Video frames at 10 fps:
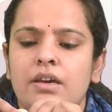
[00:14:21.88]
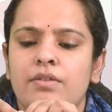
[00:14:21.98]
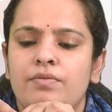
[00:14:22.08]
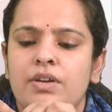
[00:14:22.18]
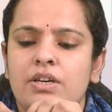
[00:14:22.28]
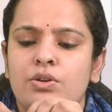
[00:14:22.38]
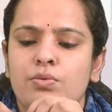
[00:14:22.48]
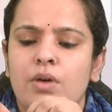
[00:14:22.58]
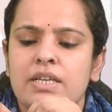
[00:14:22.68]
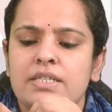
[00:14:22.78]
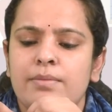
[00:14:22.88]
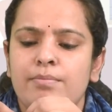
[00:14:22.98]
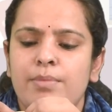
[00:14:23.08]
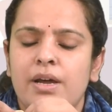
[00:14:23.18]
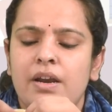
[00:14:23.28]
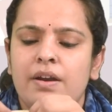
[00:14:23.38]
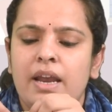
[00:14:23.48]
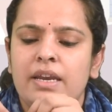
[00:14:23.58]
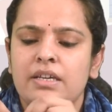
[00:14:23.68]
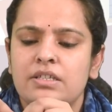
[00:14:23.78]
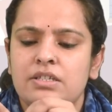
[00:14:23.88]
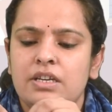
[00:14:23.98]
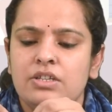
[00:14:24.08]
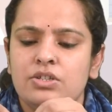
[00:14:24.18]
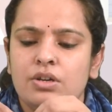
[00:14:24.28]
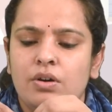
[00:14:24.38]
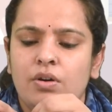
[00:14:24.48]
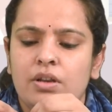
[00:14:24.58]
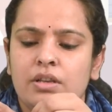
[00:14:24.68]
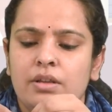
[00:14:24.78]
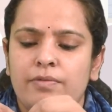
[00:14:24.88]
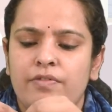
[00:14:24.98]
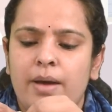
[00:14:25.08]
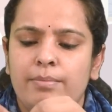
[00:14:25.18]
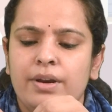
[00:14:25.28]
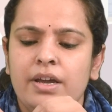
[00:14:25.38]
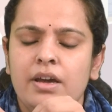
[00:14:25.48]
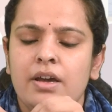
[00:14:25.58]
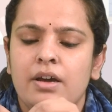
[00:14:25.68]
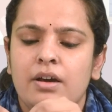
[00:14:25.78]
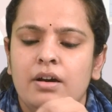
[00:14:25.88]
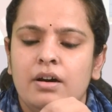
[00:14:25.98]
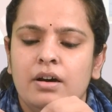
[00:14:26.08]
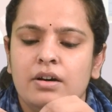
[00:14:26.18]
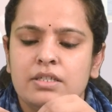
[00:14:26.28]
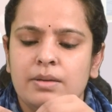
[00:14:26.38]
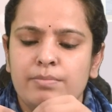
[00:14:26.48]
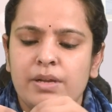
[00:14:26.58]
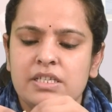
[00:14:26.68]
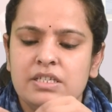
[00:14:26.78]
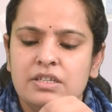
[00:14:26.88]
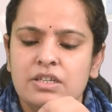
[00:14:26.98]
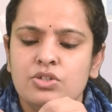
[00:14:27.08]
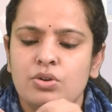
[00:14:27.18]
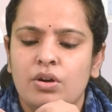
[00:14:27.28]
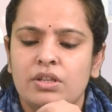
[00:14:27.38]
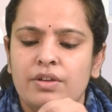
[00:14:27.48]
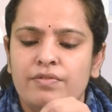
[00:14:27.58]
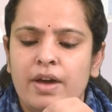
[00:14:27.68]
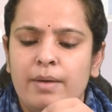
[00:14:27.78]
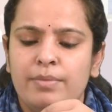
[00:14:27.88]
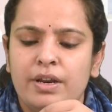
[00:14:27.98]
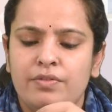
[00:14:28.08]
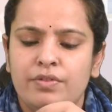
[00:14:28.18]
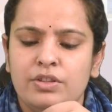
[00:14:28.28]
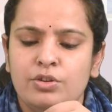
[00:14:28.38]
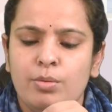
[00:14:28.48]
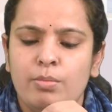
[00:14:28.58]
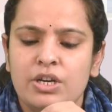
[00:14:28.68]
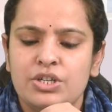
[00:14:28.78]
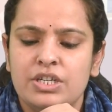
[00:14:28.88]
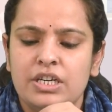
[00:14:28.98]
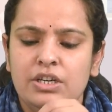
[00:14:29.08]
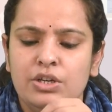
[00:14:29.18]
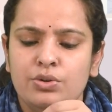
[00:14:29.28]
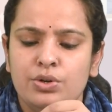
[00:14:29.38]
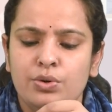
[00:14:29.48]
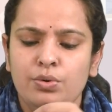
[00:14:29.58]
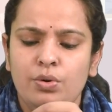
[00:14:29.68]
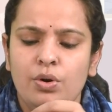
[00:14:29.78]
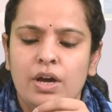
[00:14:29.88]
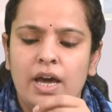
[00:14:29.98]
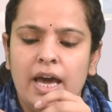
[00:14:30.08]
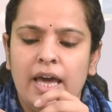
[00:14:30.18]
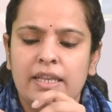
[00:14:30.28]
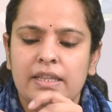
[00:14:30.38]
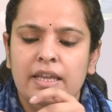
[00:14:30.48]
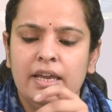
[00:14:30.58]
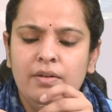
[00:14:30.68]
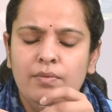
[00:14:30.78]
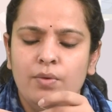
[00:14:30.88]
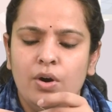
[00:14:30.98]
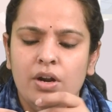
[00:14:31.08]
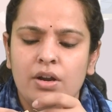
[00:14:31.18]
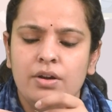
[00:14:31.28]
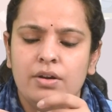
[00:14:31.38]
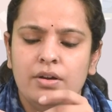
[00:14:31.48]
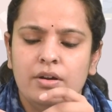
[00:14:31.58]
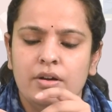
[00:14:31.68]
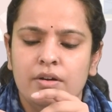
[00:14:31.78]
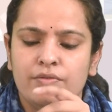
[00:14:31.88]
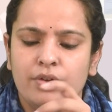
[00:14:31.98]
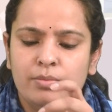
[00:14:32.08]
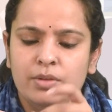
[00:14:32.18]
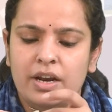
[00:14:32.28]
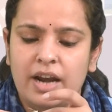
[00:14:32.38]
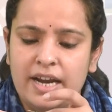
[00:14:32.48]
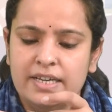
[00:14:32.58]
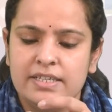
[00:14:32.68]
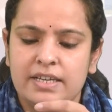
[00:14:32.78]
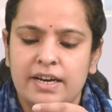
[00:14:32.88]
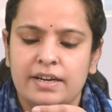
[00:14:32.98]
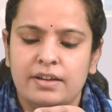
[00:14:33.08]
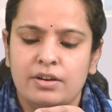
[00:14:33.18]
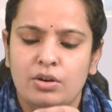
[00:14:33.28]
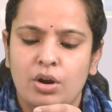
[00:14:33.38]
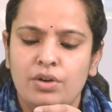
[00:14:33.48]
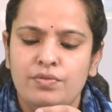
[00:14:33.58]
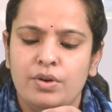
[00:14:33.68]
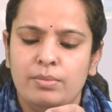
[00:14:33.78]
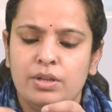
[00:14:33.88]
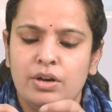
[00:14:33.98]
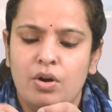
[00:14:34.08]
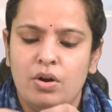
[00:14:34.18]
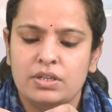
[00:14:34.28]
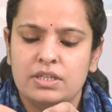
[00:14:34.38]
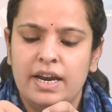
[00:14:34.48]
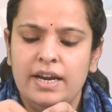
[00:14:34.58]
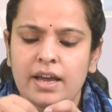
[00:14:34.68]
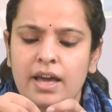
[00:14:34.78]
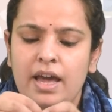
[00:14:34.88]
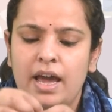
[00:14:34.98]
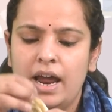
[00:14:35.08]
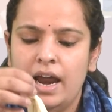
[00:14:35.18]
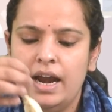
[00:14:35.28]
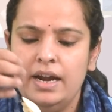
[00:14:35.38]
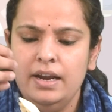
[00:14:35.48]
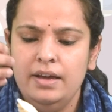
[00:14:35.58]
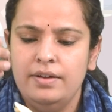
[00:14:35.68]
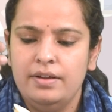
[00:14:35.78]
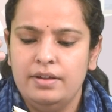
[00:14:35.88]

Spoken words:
we do a simple running stitch on the fabric, simple stitch on the fabric with your machine you do, and then what, from the right side, not from the wrong side, and